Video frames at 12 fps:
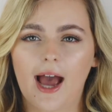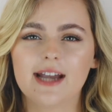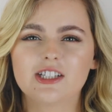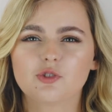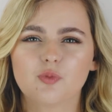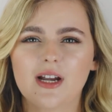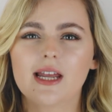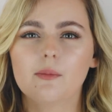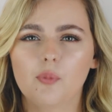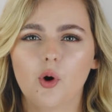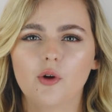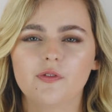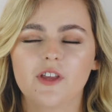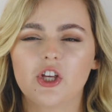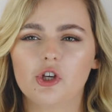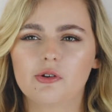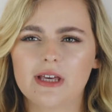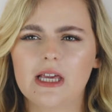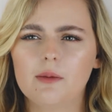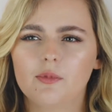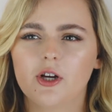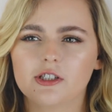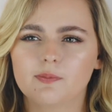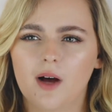And it's really important that you keep
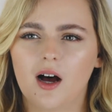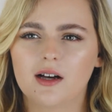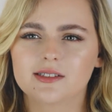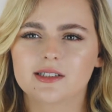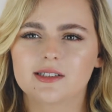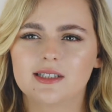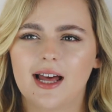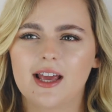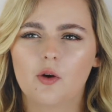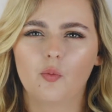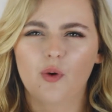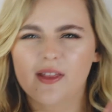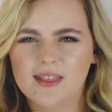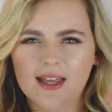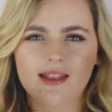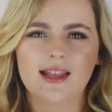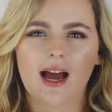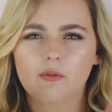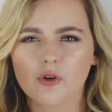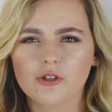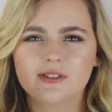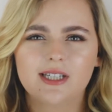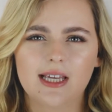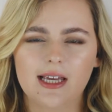those masks like within that
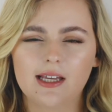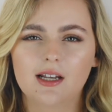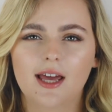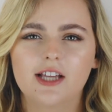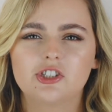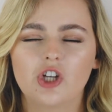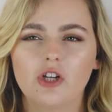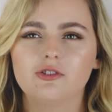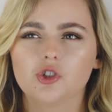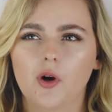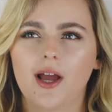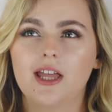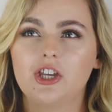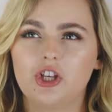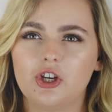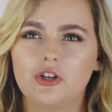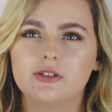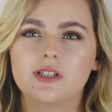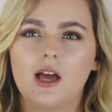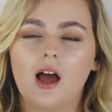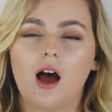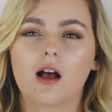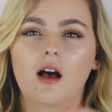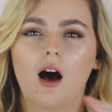routine. Like, don't try and use
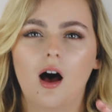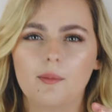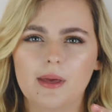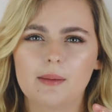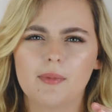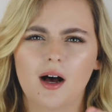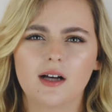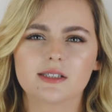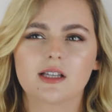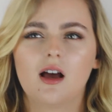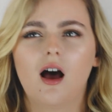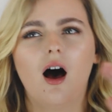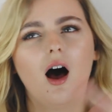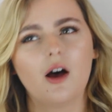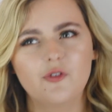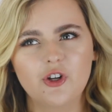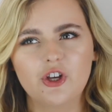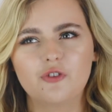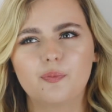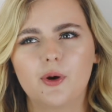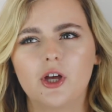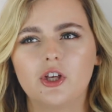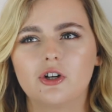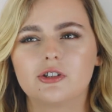a calming mask after you've
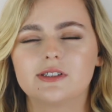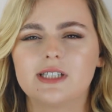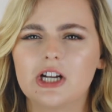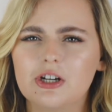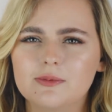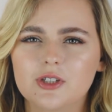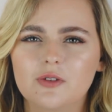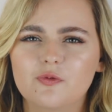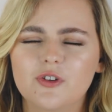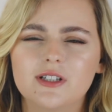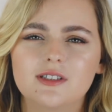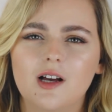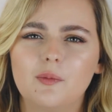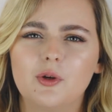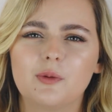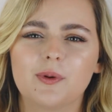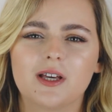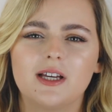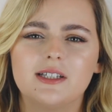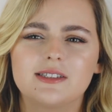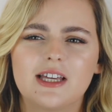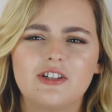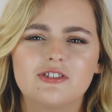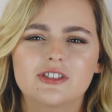put your serums on, for example, because
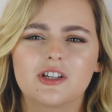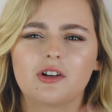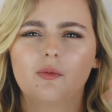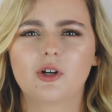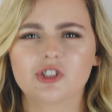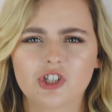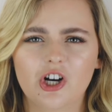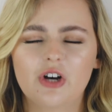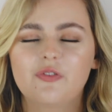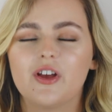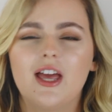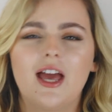then you're just going to wash it off